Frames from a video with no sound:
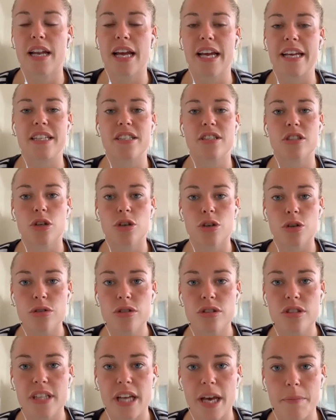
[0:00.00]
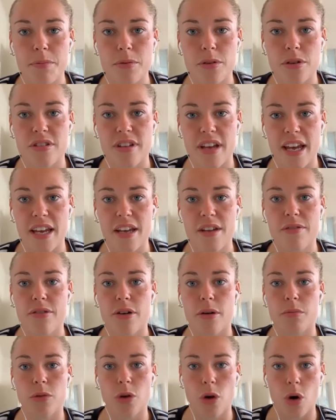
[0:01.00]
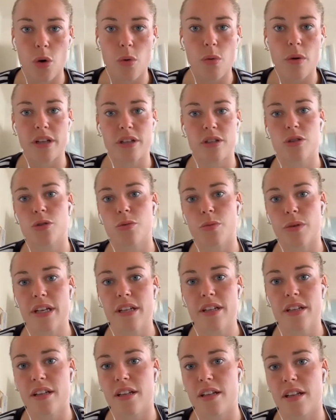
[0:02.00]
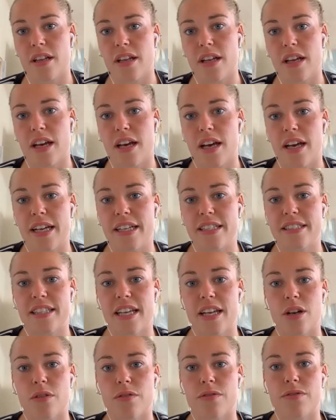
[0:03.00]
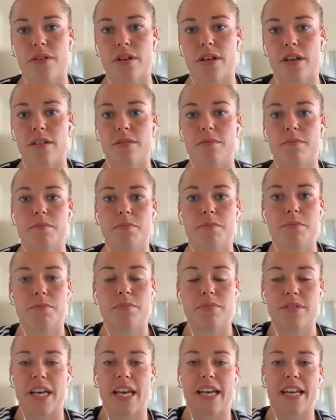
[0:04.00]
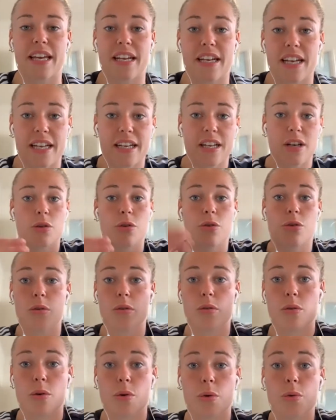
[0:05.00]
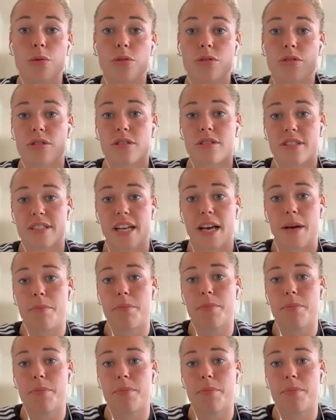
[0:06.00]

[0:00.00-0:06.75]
it's a good step to take from Norway to Sweden instead of taking like a huge step.